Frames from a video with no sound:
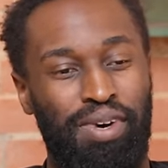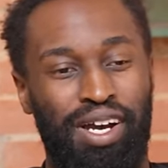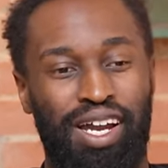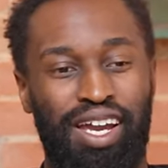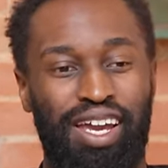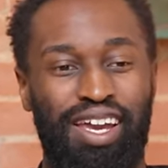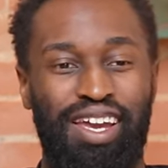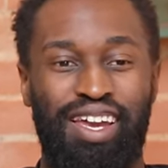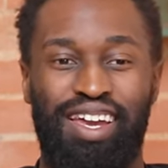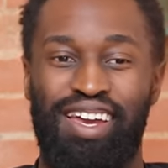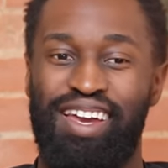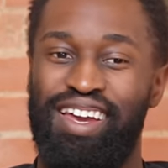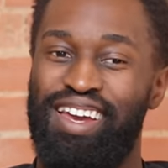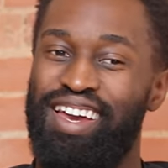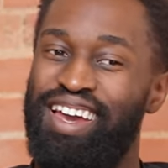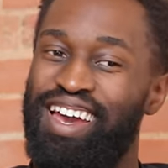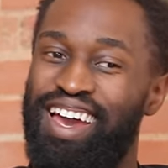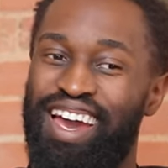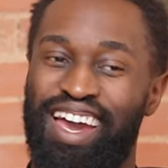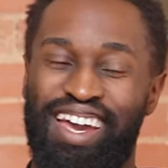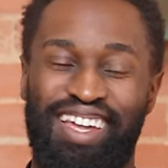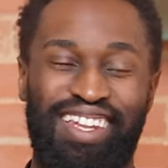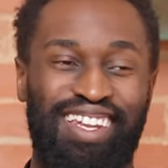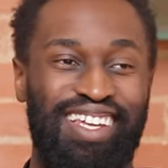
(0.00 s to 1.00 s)
But,
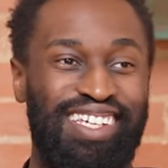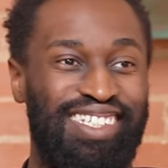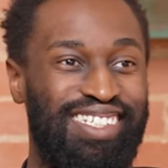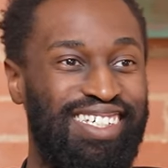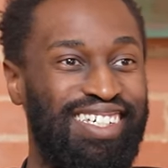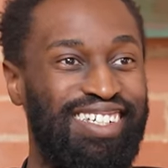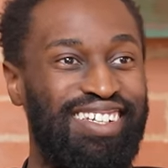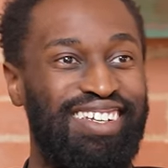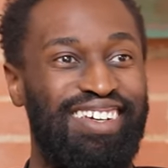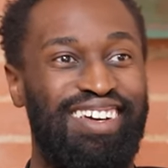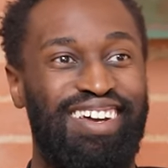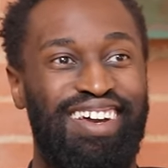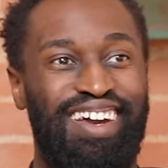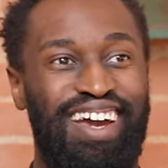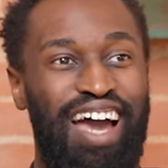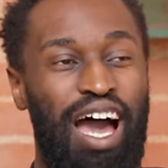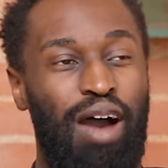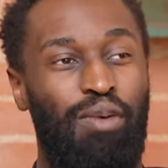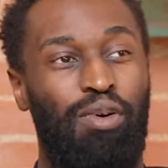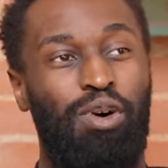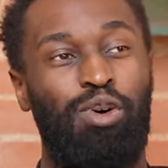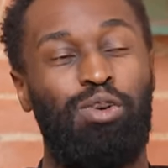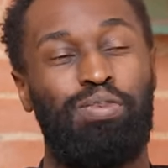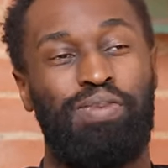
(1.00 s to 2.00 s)
hey, listen.
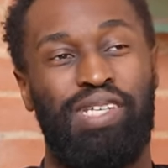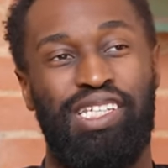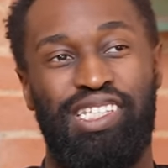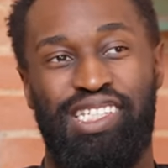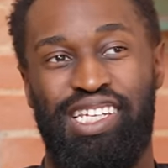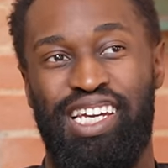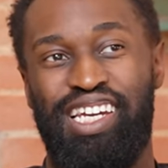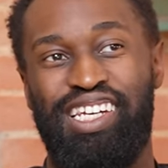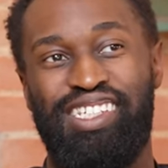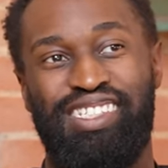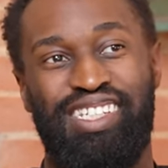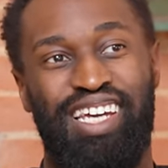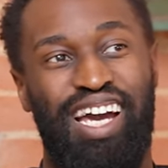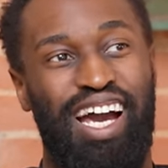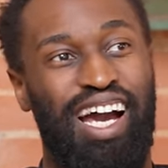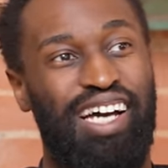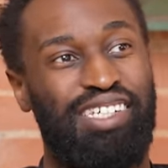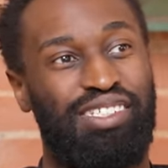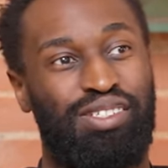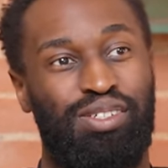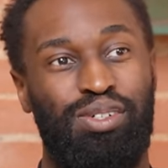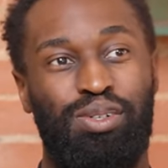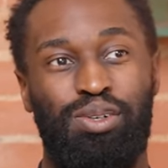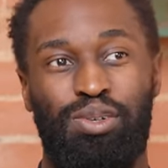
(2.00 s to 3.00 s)
I was hooped in 10s in high
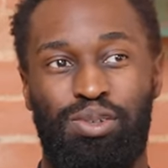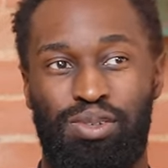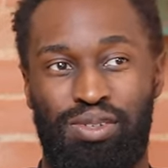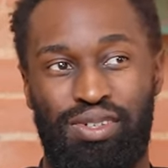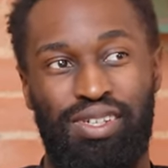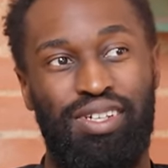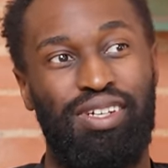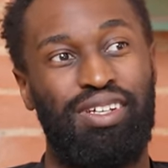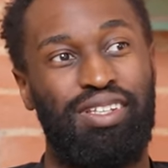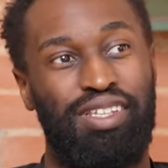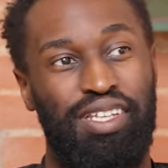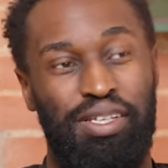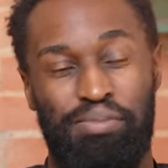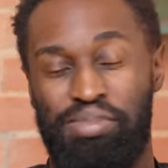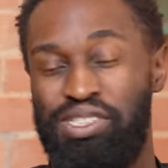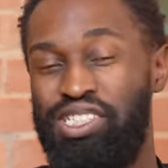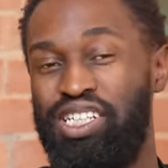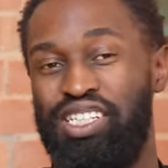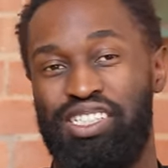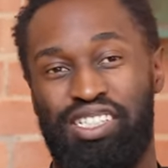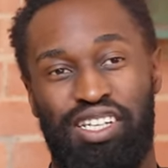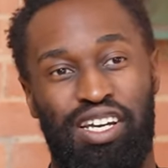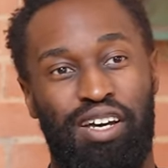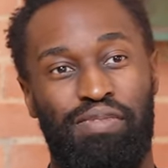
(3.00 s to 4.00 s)
school. Them
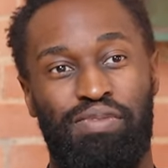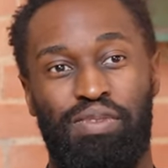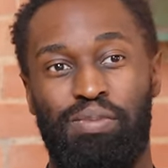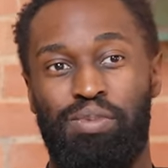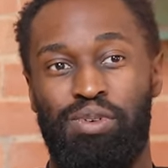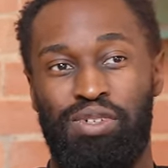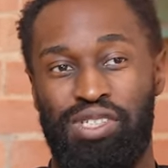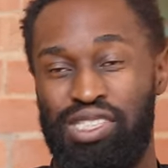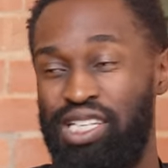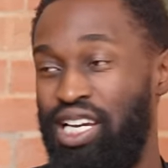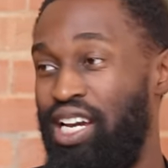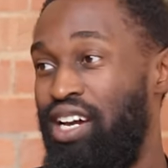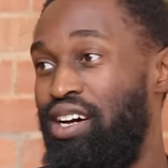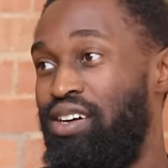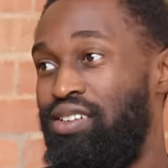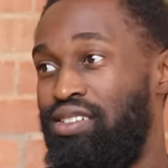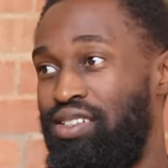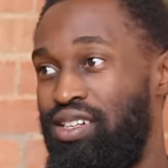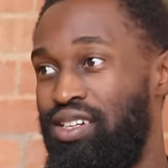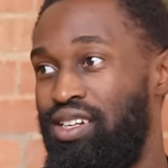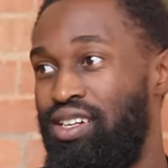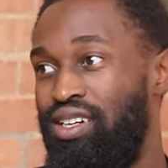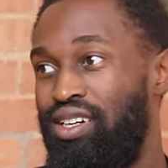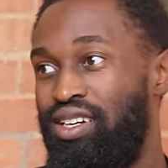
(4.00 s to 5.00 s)
shit's comfortable as hell.
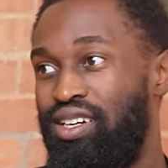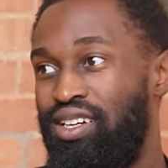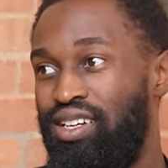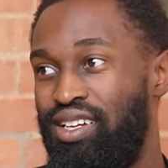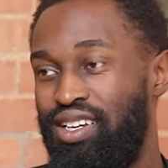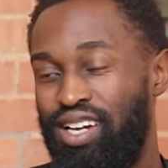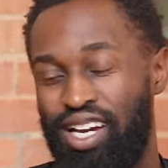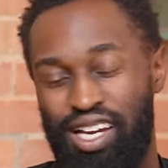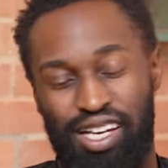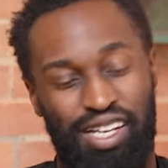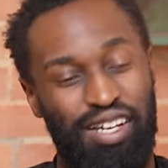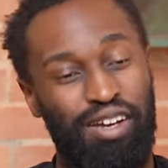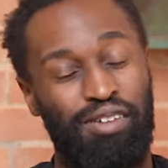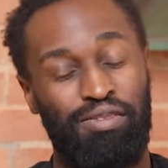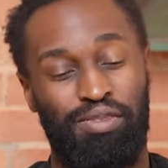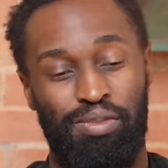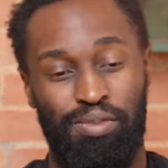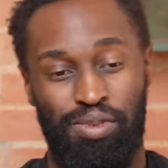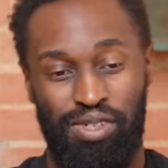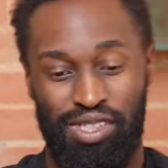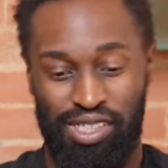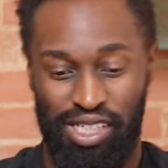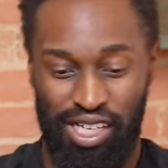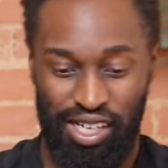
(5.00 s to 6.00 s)
They
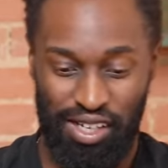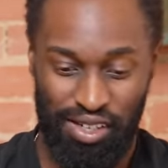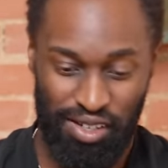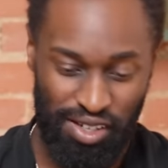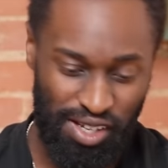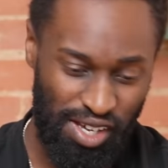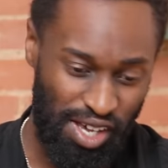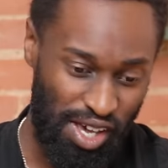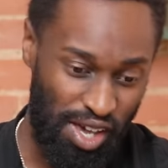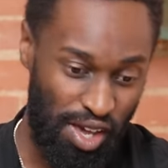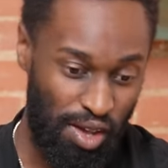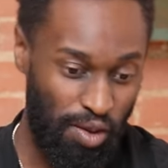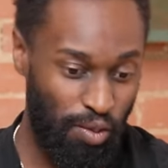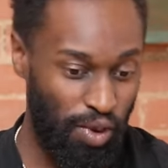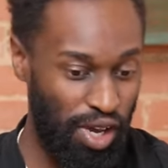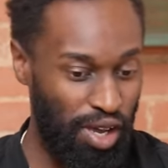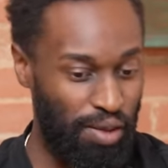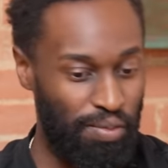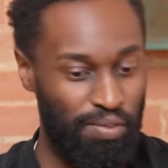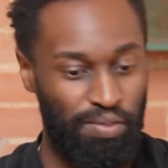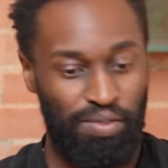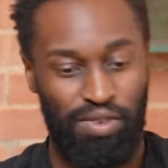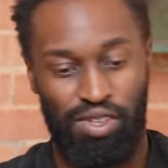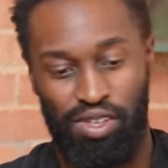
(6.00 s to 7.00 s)
comfortable as hell.
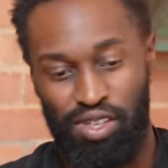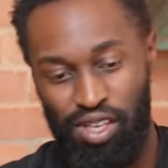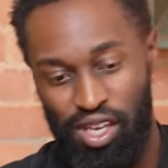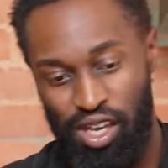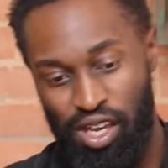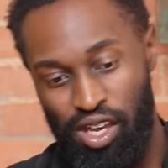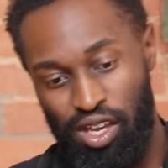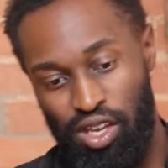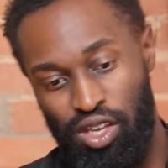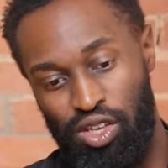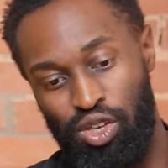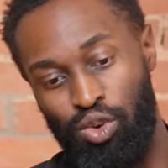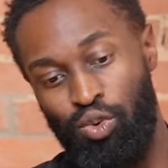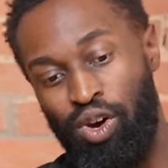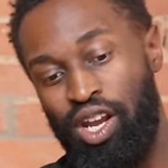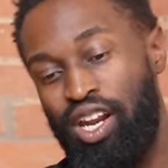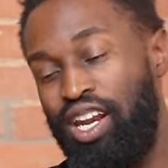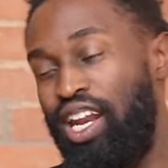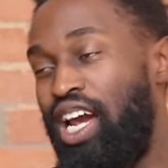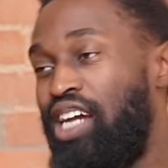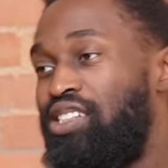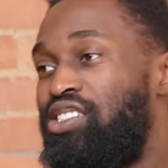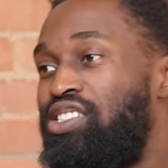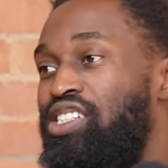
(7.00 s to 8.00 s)
Well, you win
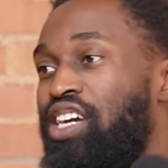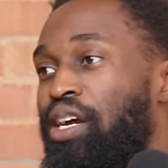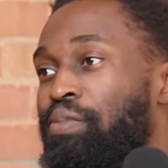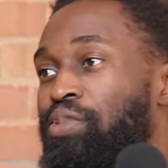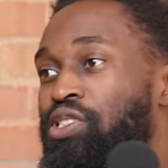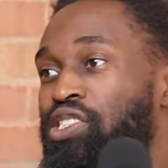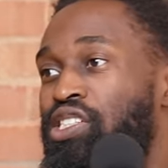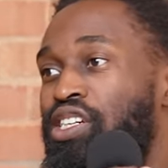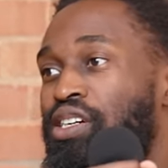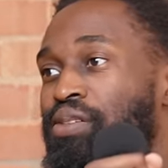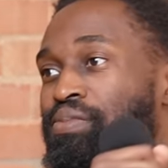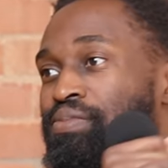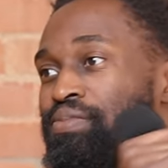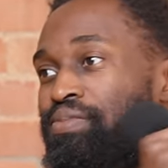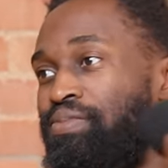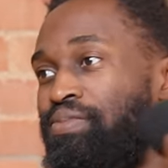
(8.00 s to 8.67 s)
a national championship.